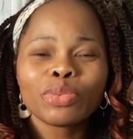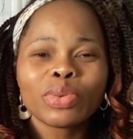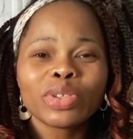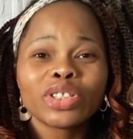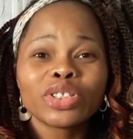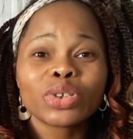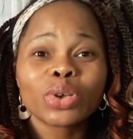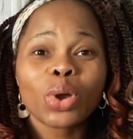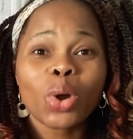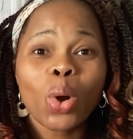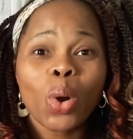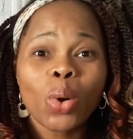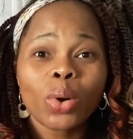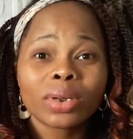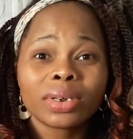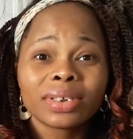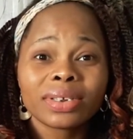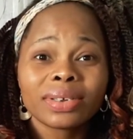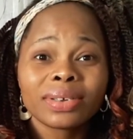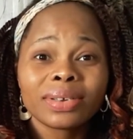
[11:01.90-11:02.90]
with
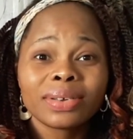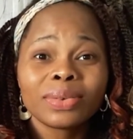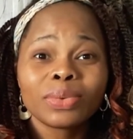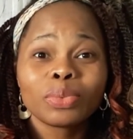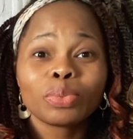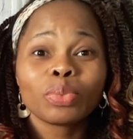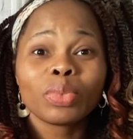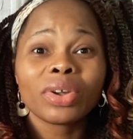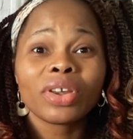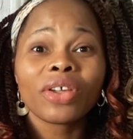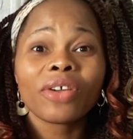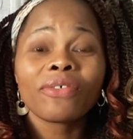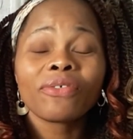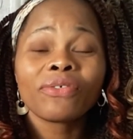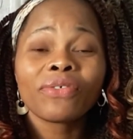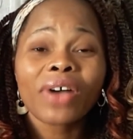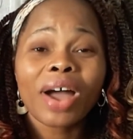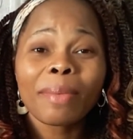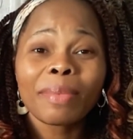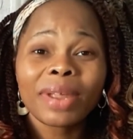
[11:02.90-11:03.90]
God, with your
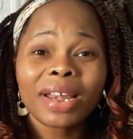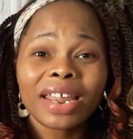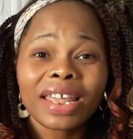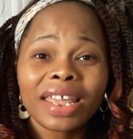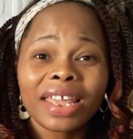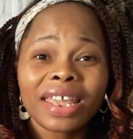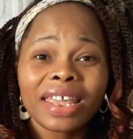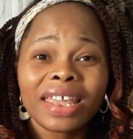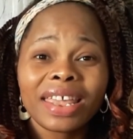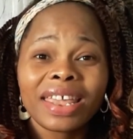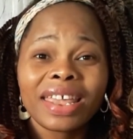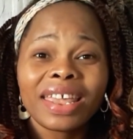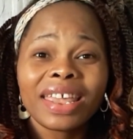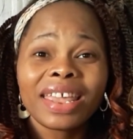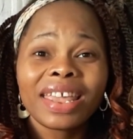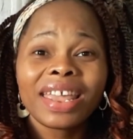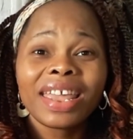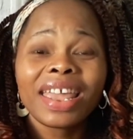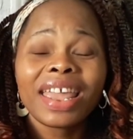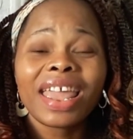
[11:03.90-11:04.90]
family,
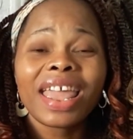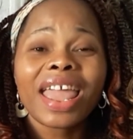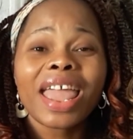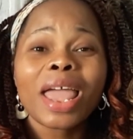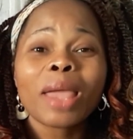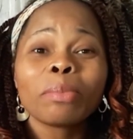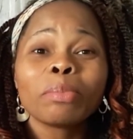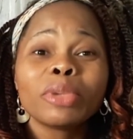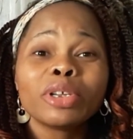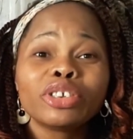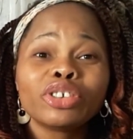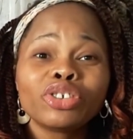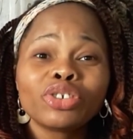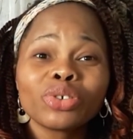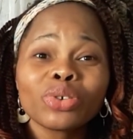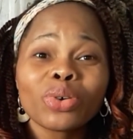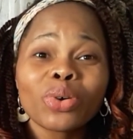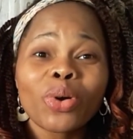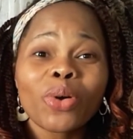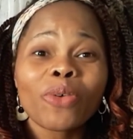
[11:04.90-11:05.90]
and be
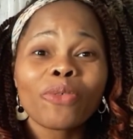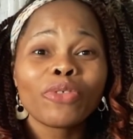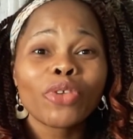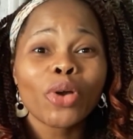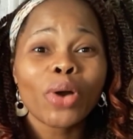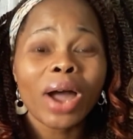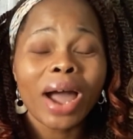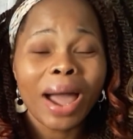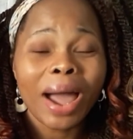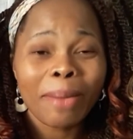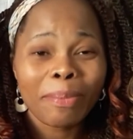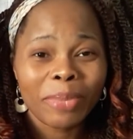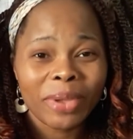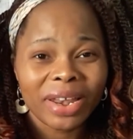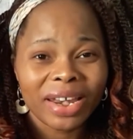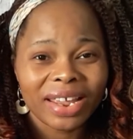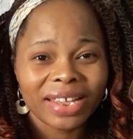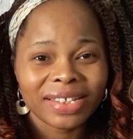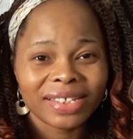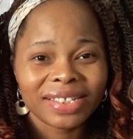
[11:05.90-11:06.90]
sure of your
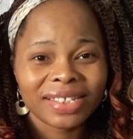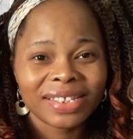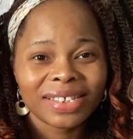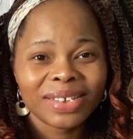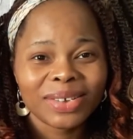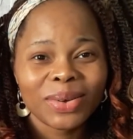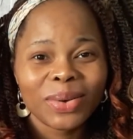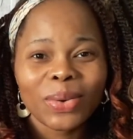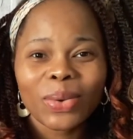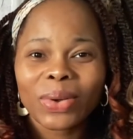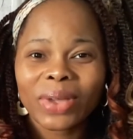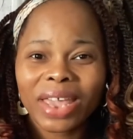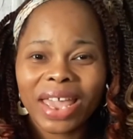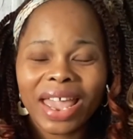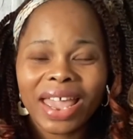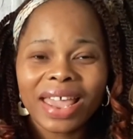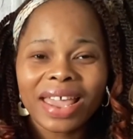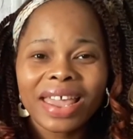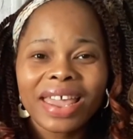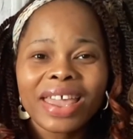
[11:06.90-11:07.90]
happiness,
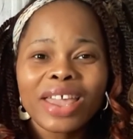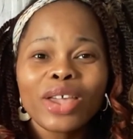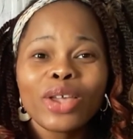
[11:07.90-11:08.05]
okay?